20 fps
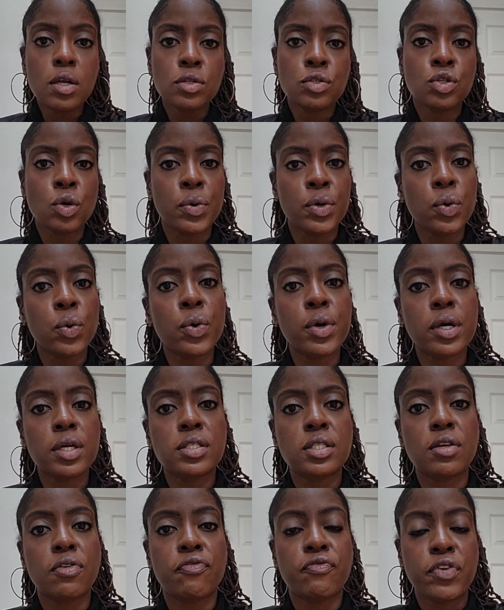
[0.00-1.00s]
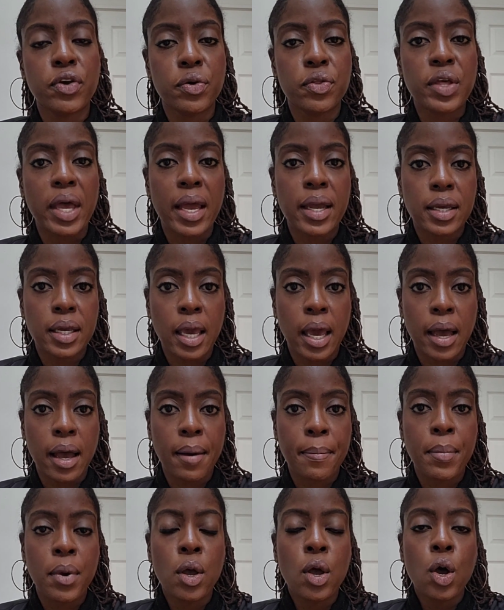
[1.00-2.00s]
So, in order to fill that
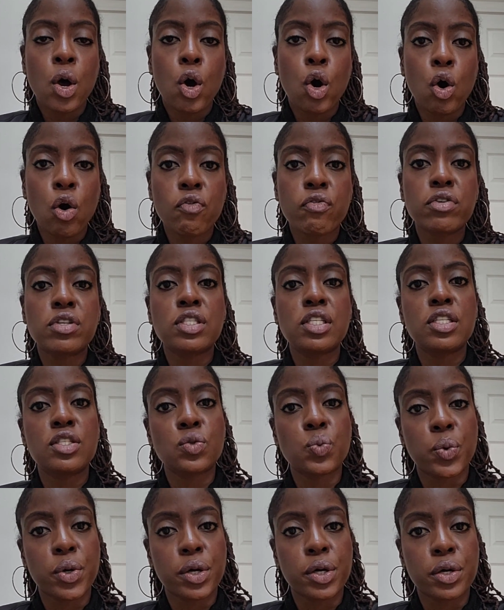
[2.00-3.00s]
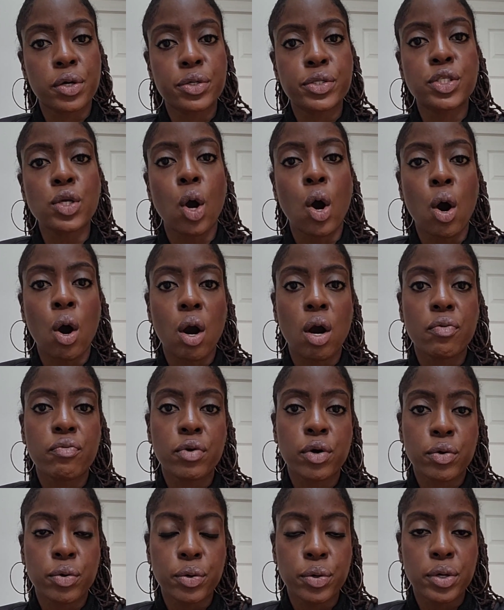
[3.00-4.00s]
gap, overseas workers are
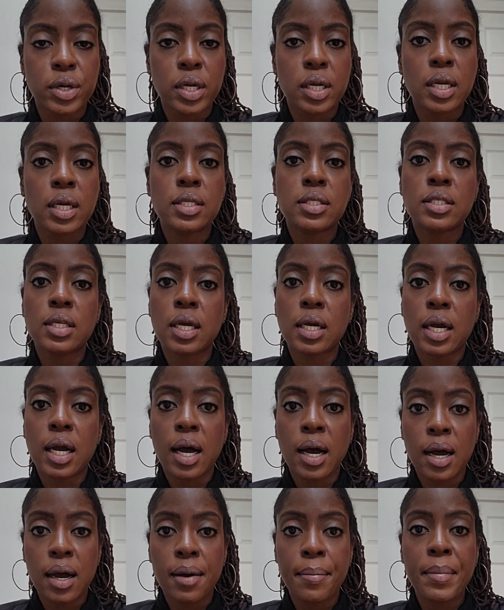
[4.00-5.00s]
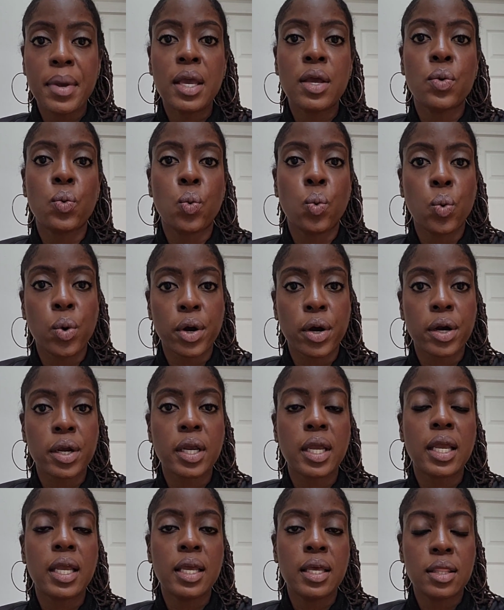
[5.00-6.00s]
recruited to come and work
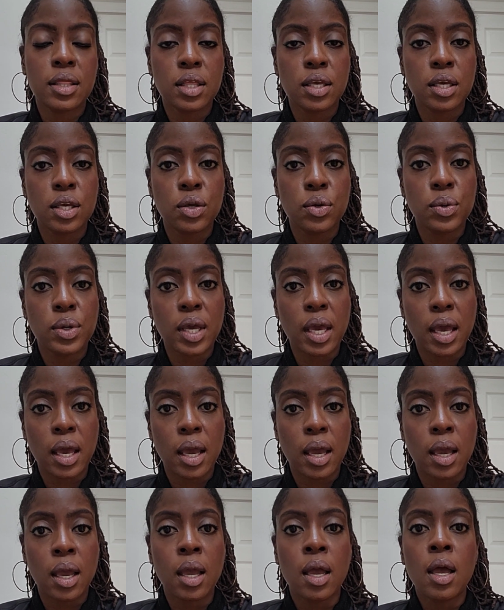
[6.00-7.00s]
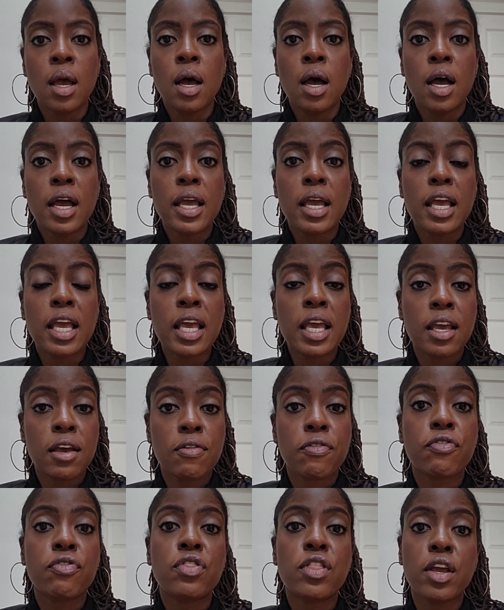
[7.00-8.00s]
in the UK
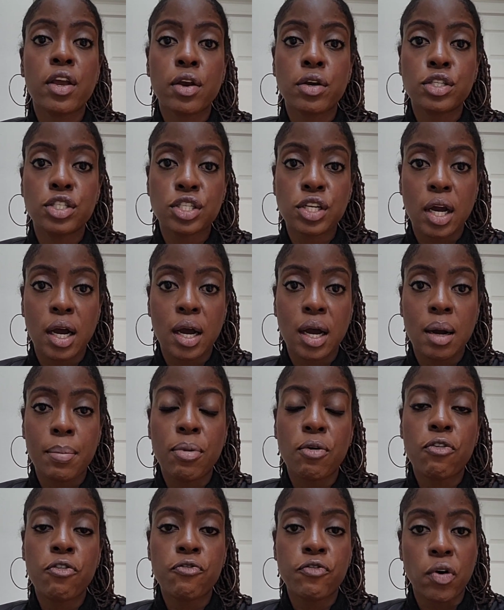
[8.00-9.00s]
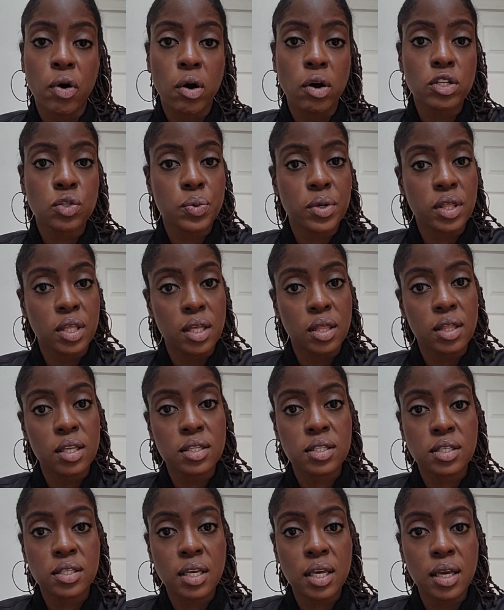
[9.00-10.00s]
if their job falls within this
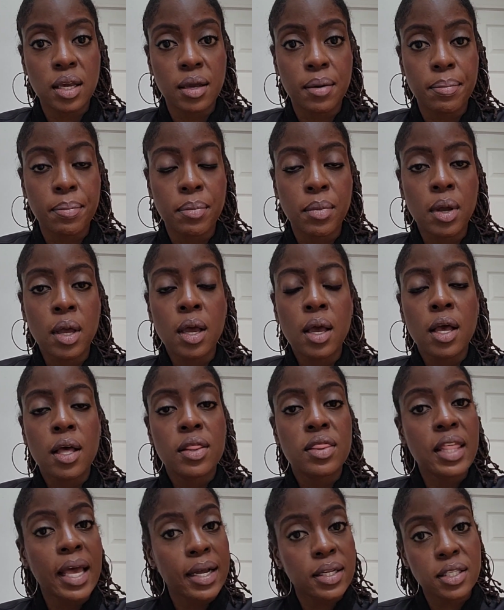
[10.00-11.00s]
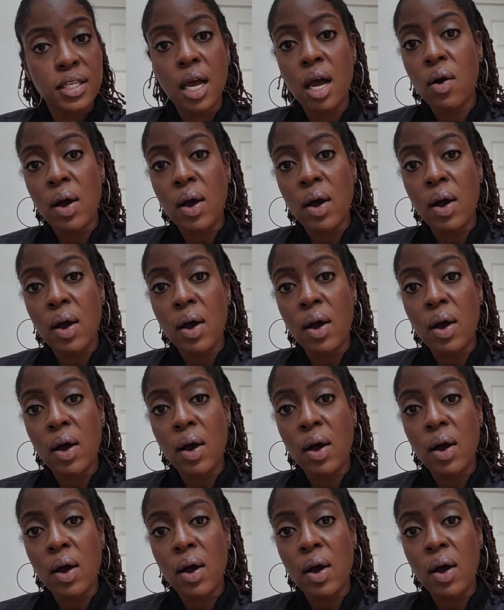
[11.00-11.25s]
scheme. That's how